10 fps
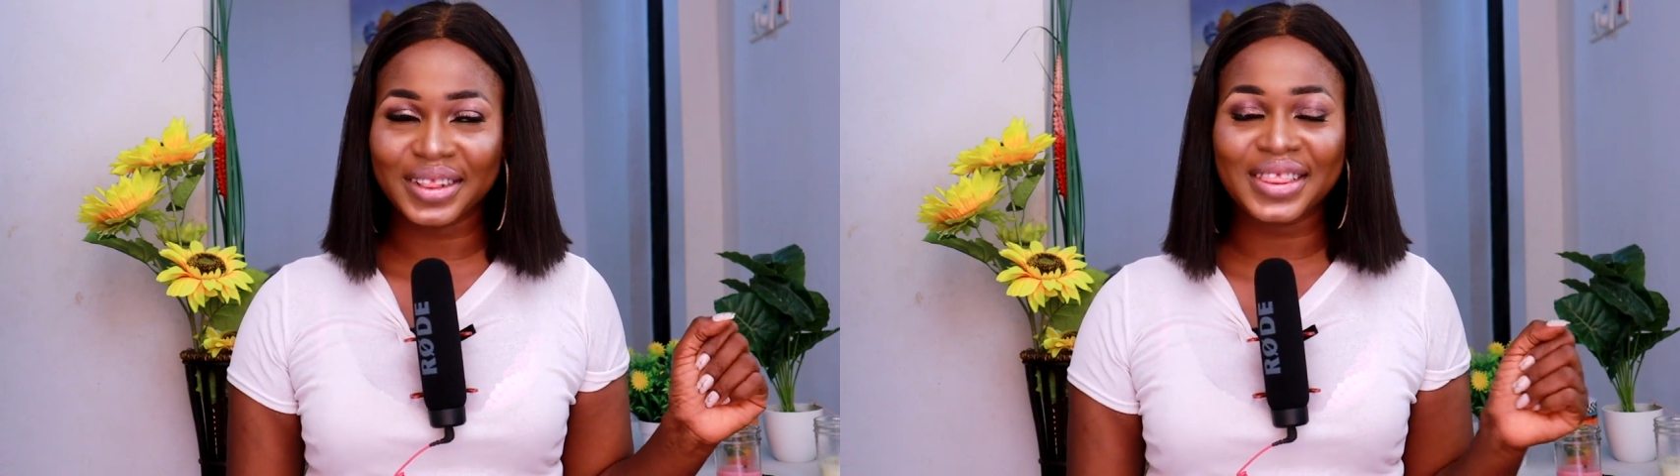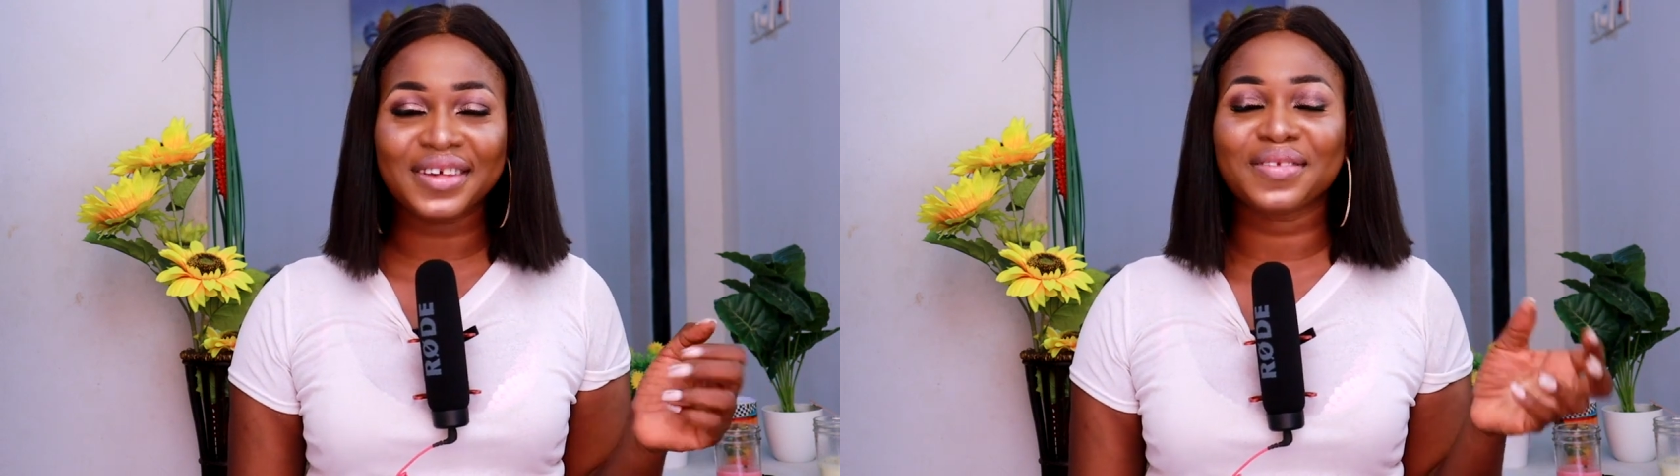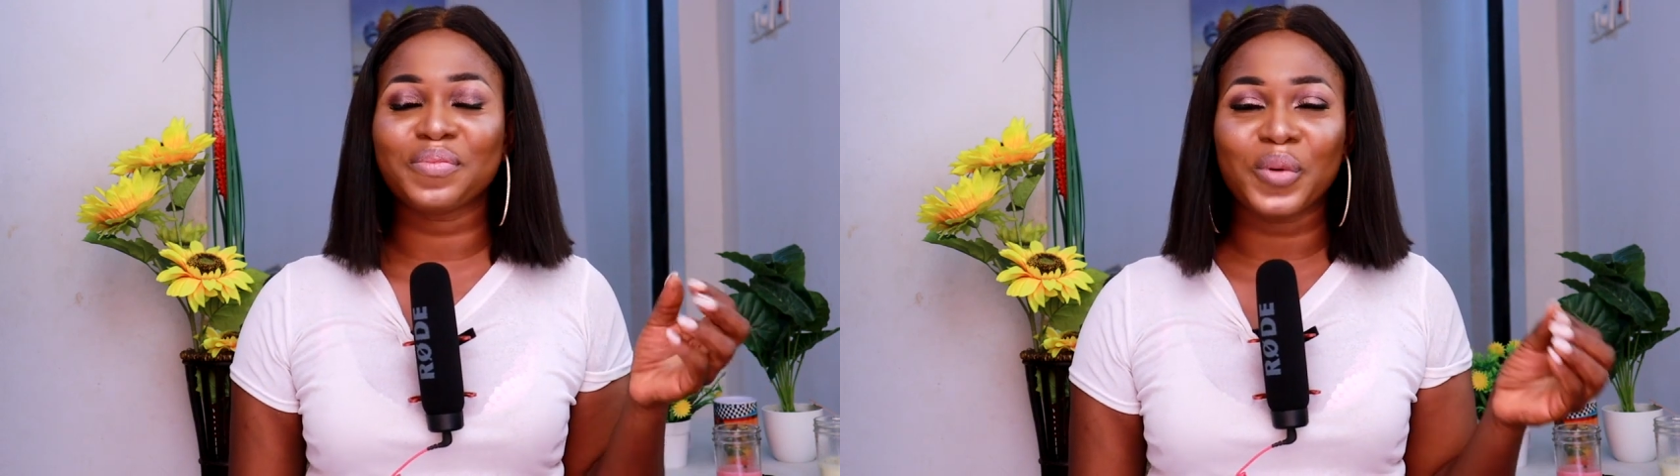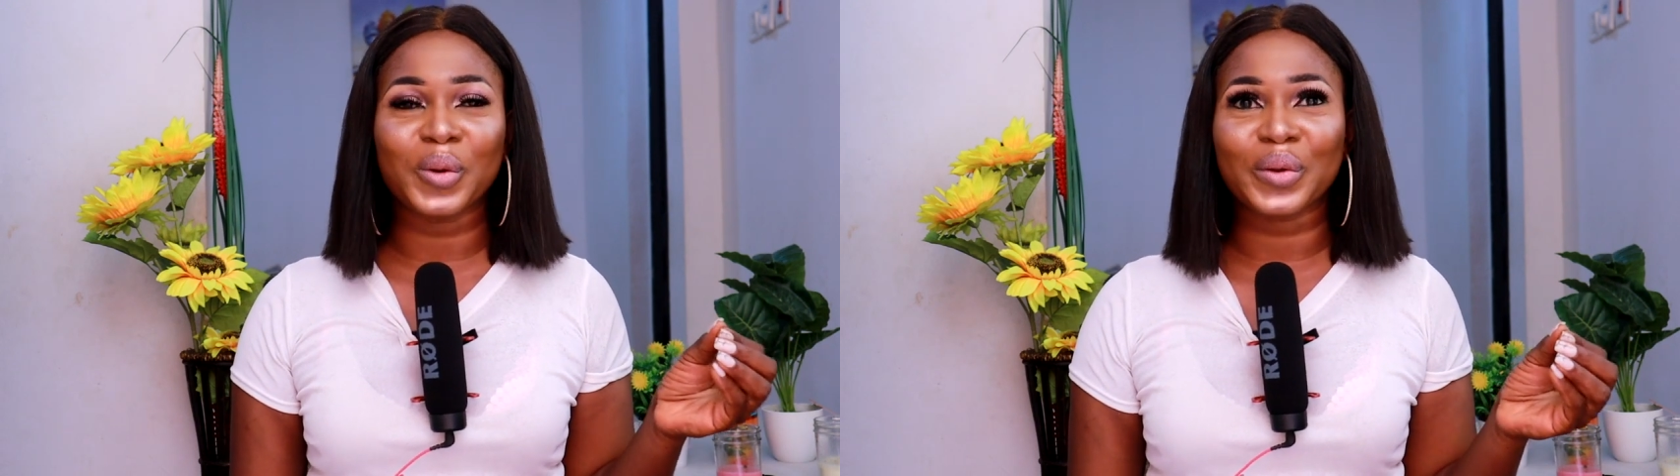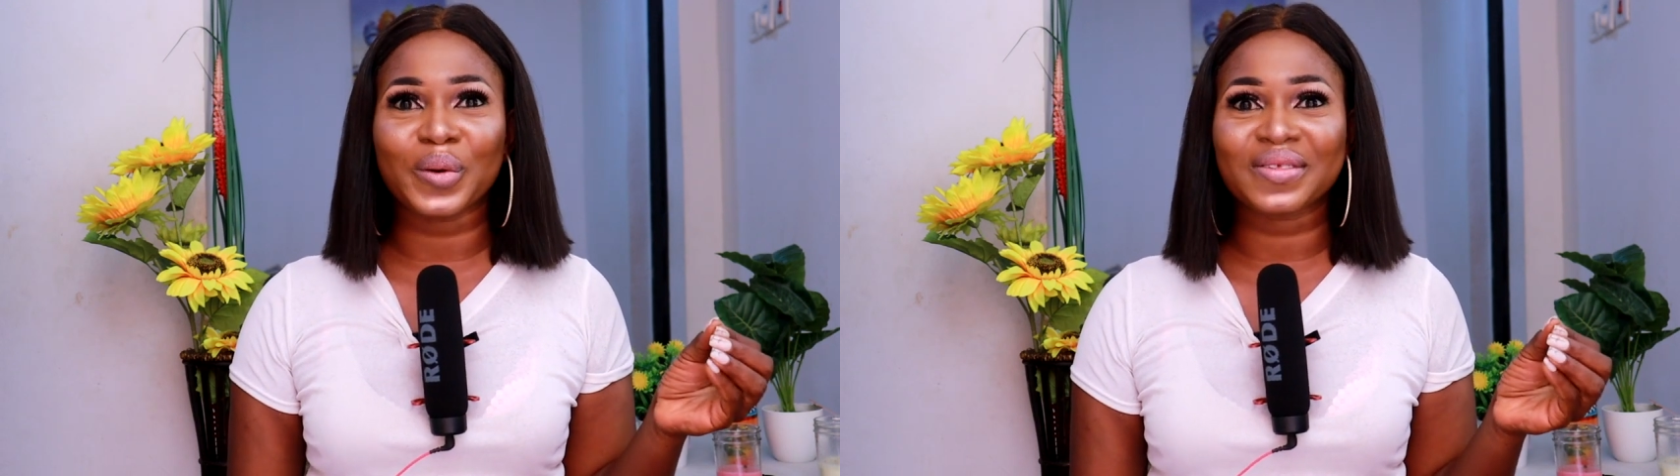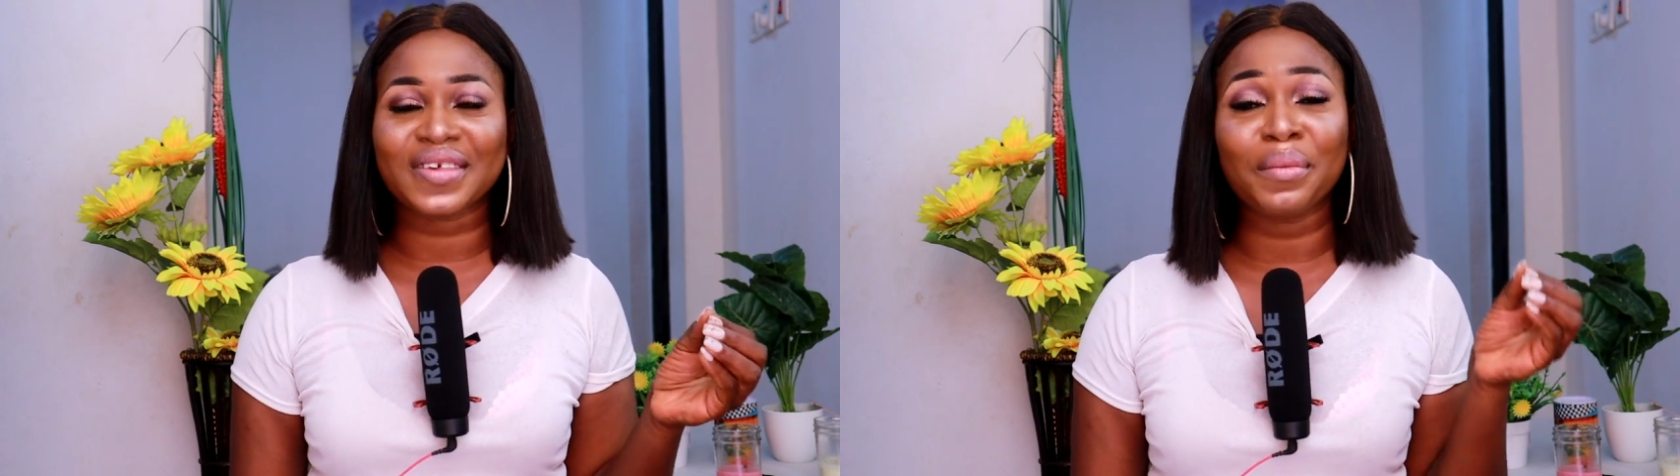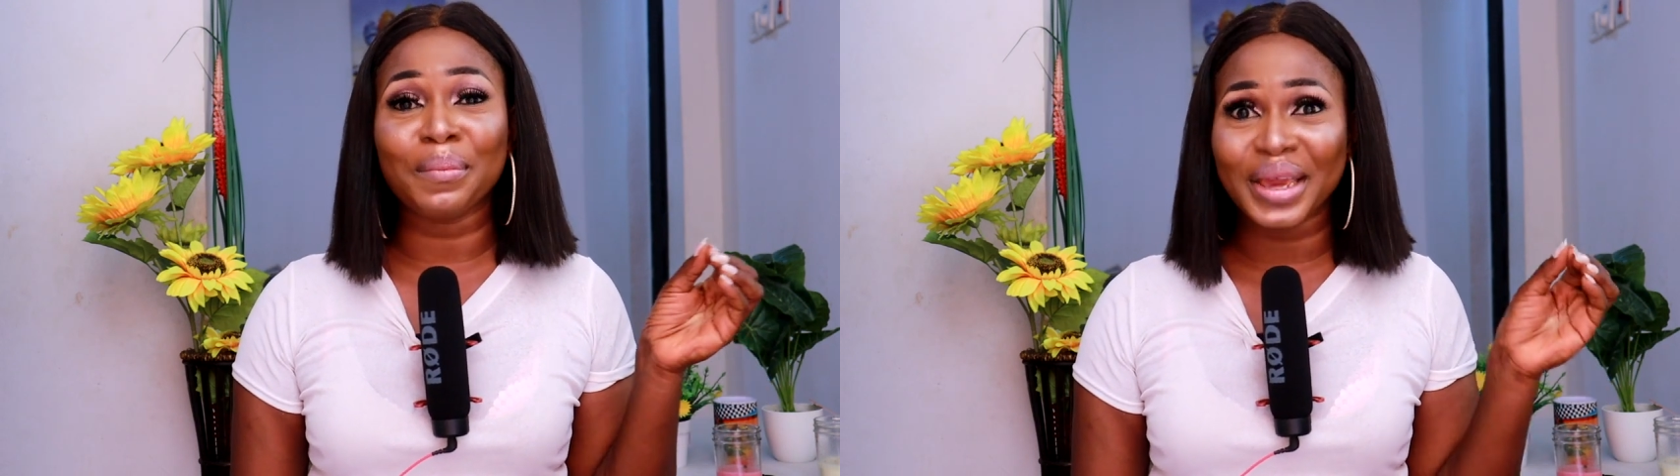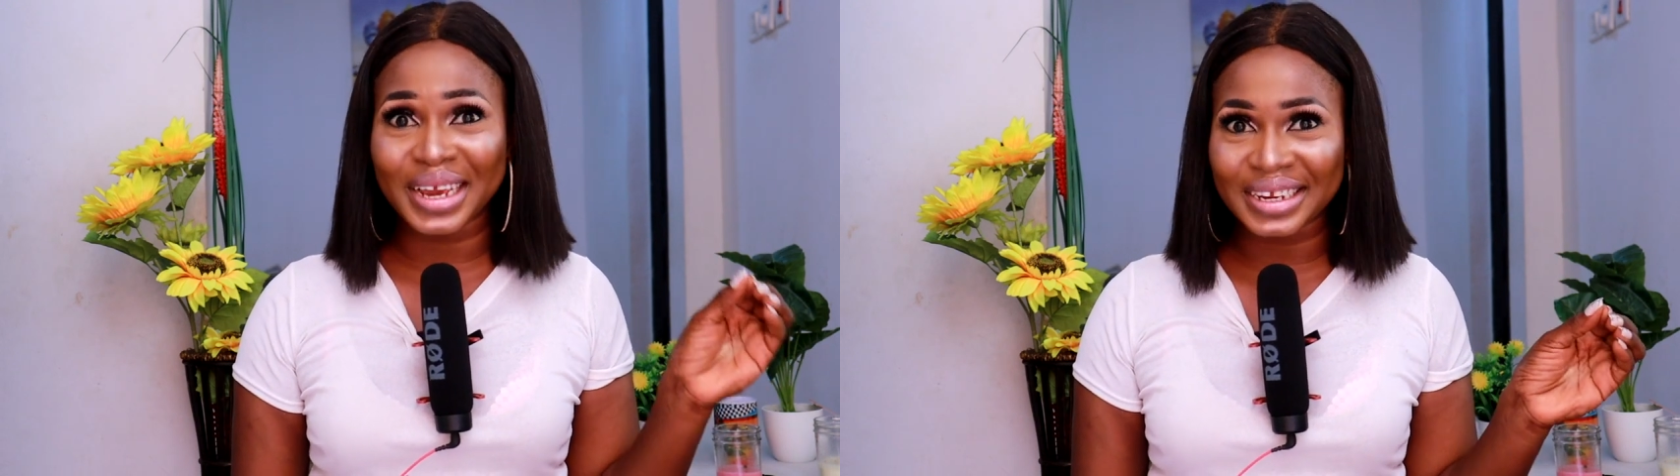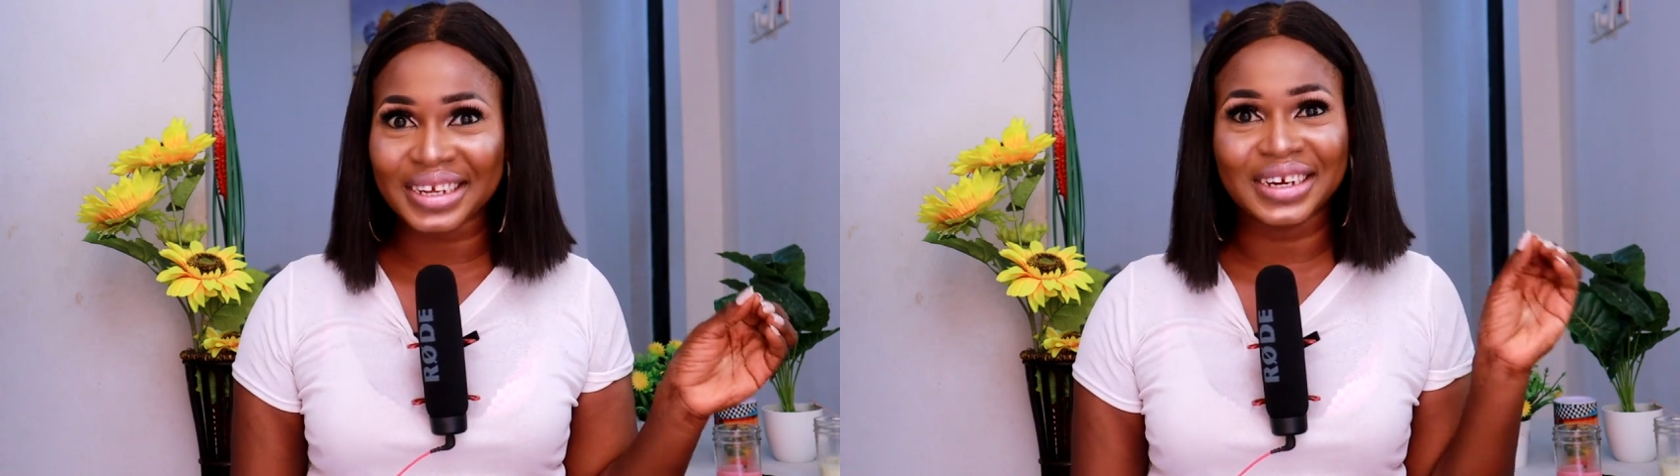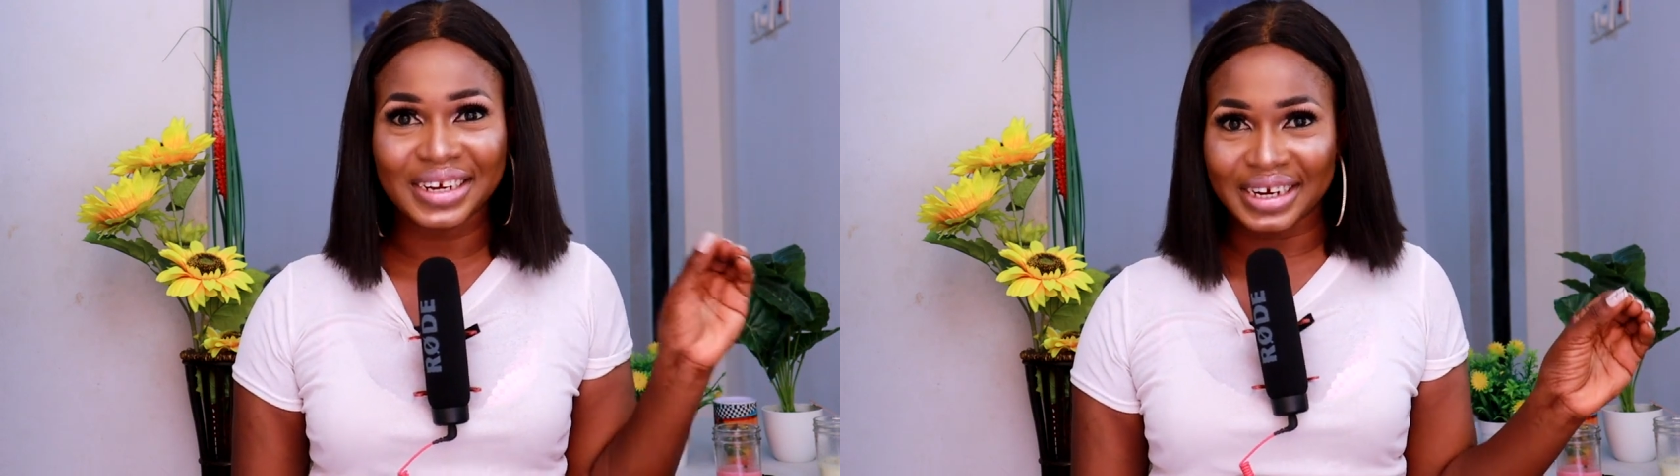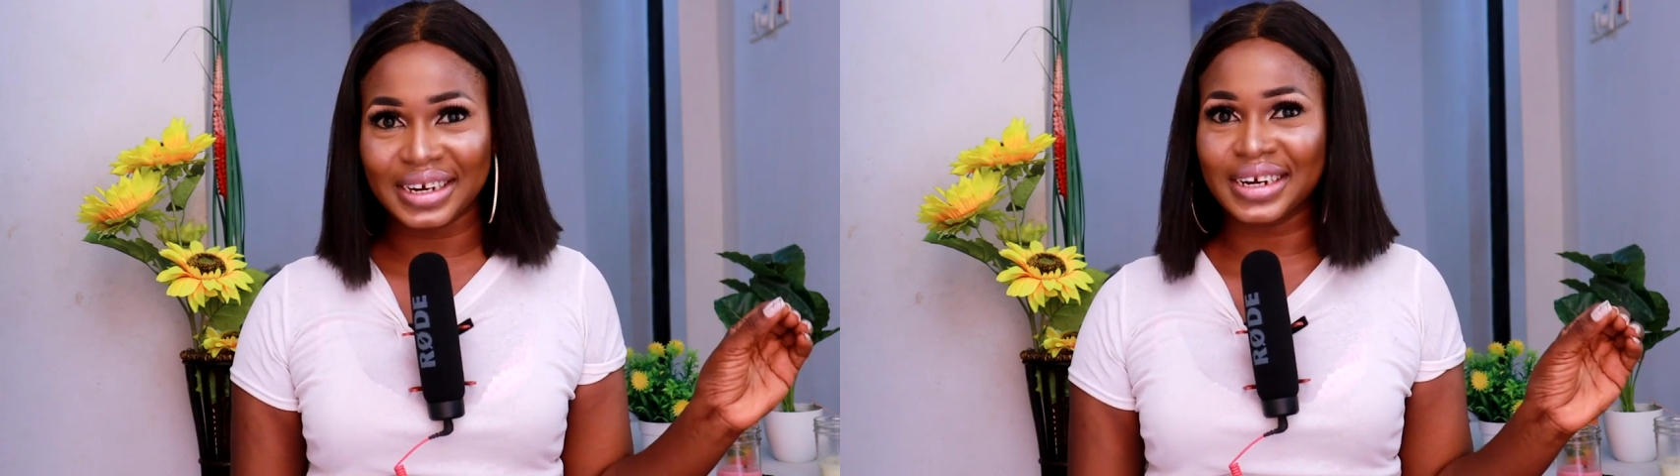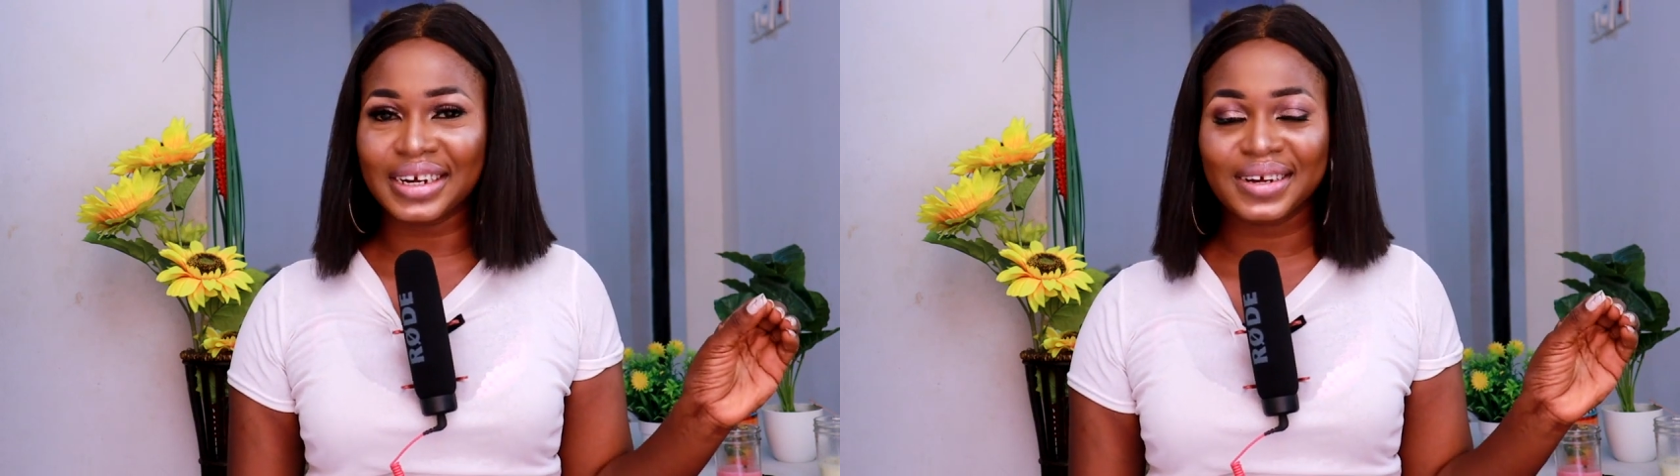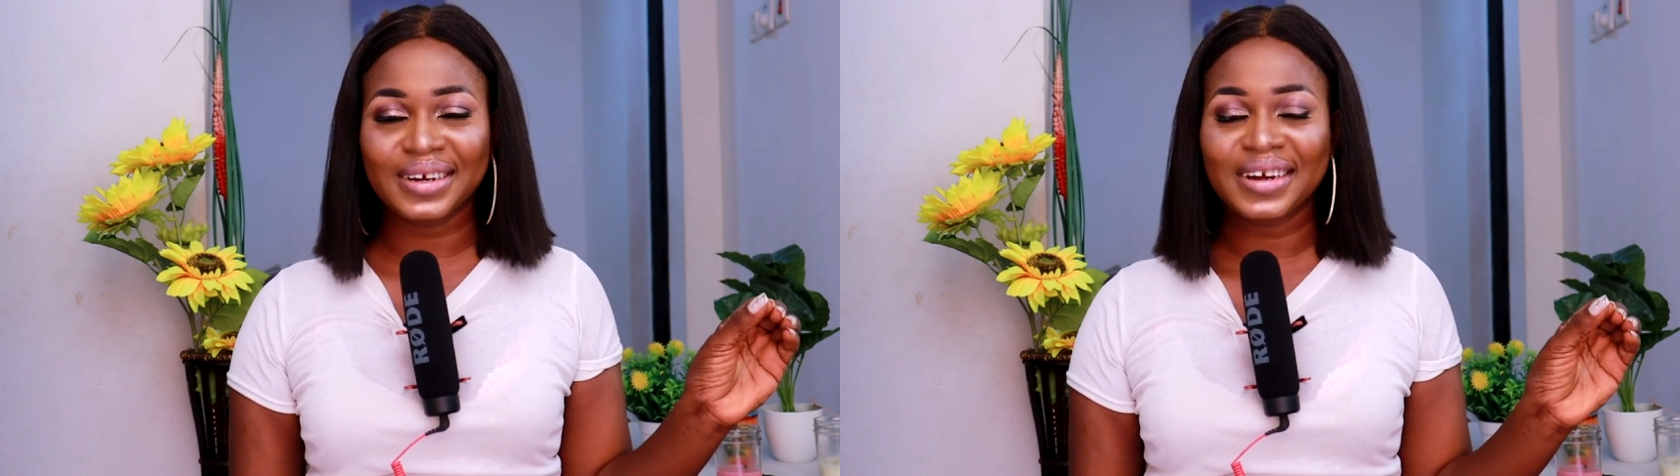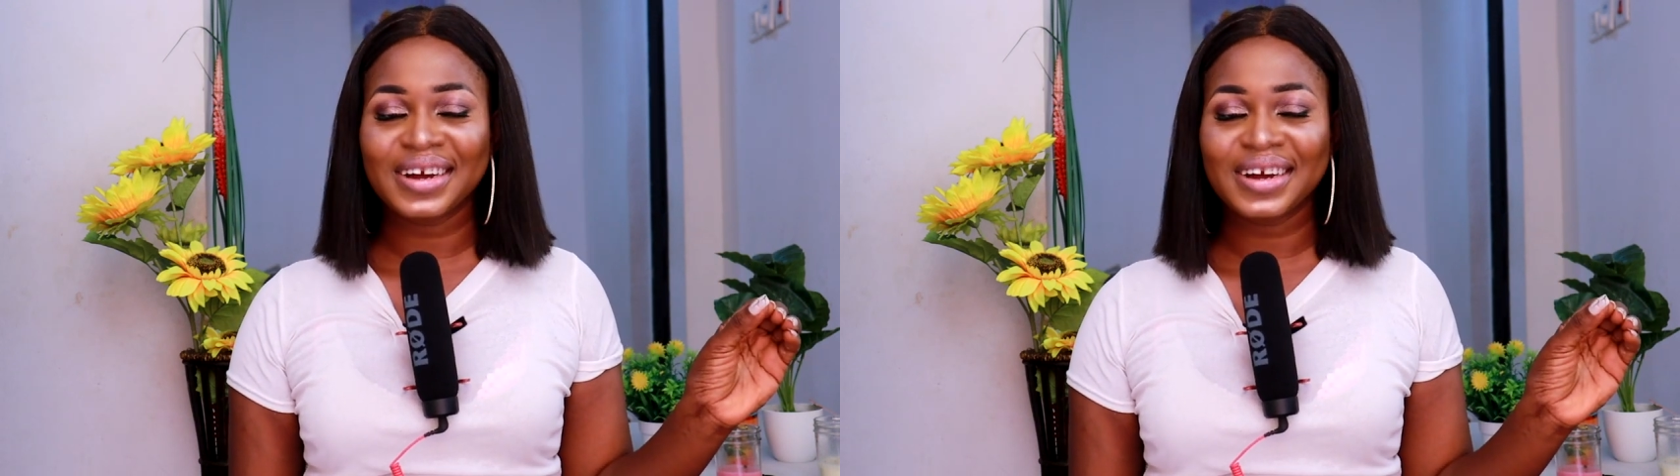These products are made in Ghana